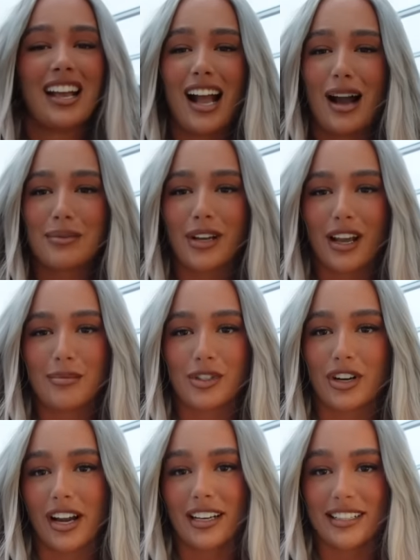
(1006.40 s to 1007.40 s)
Yeah. I'm gonna get my
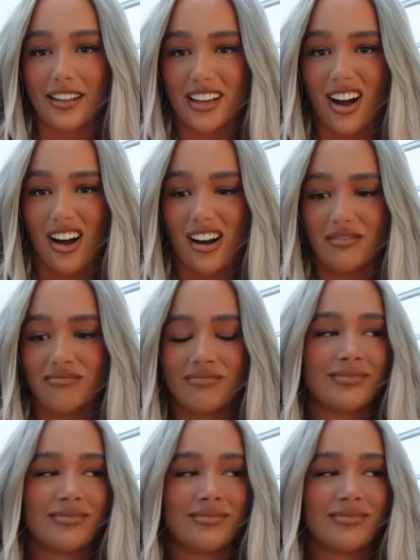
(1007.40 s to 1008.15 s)
trainers out the car.